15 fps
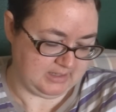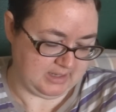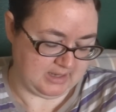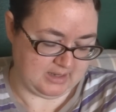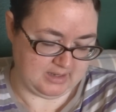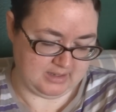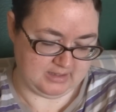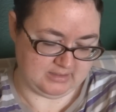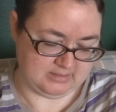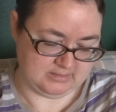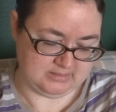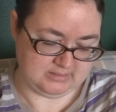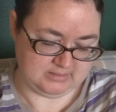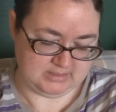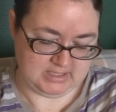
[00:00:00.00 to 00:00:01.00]
and
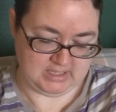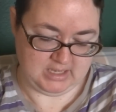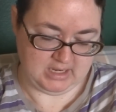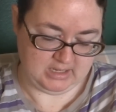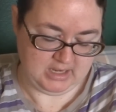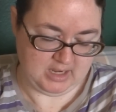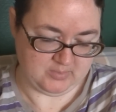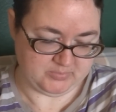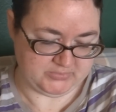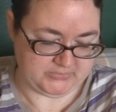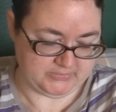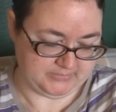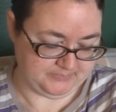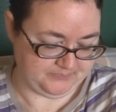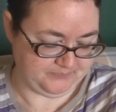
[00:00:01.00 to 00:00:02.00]
taking
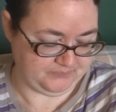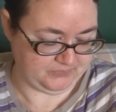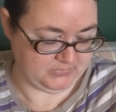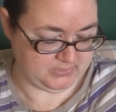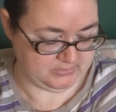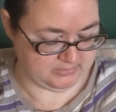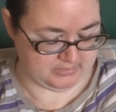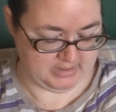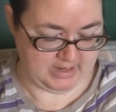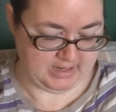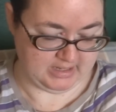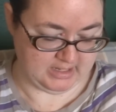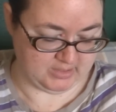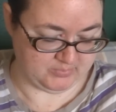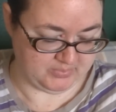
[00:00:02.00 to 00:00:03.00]
naps or a
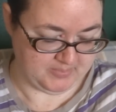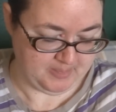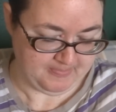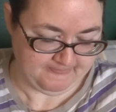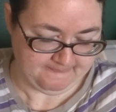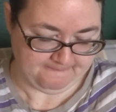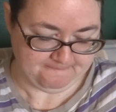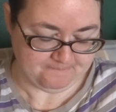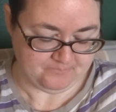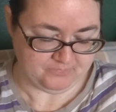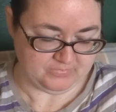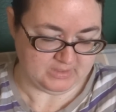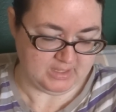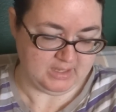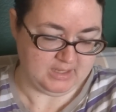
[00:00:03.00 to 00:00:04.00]
nap.
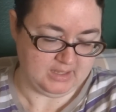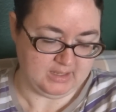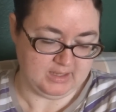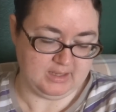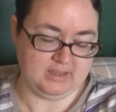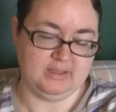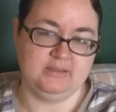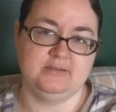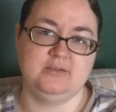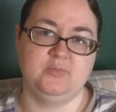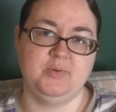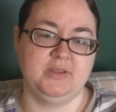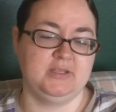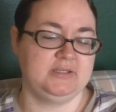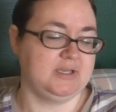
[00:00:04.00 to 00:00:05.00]
And so
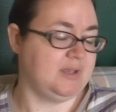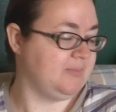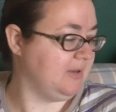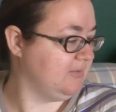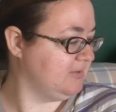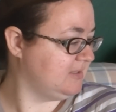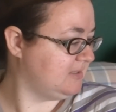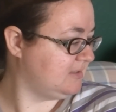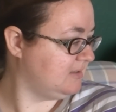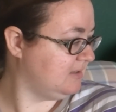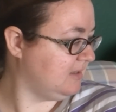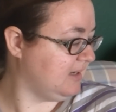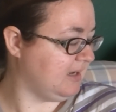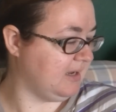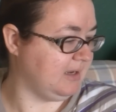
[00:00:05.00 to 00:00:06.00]
by the time I was
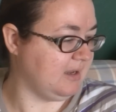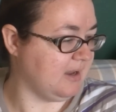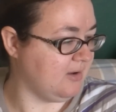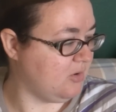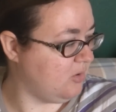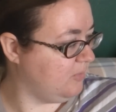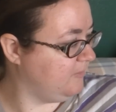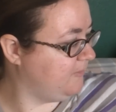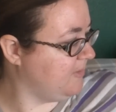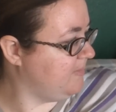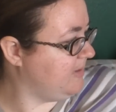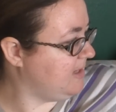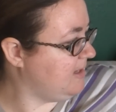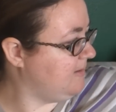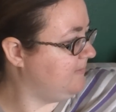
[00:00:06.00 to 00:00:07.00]
I got home from
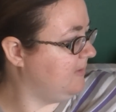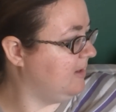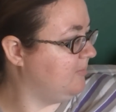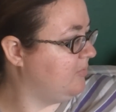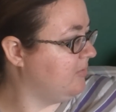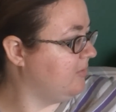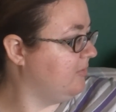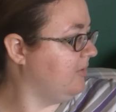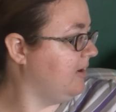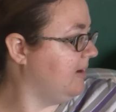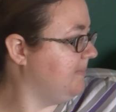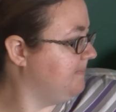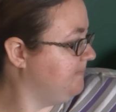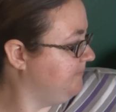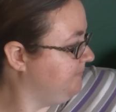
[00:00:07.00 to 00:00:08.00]
the evening
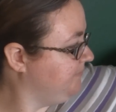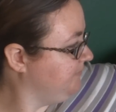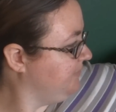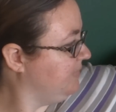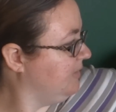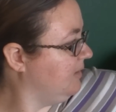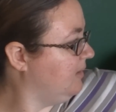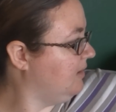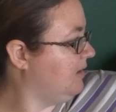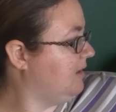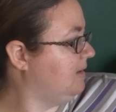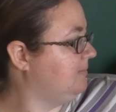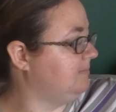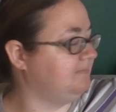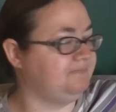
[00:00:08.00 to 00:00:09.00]
program,
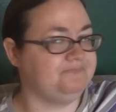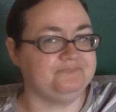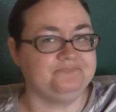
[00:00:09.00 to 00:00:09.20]
um,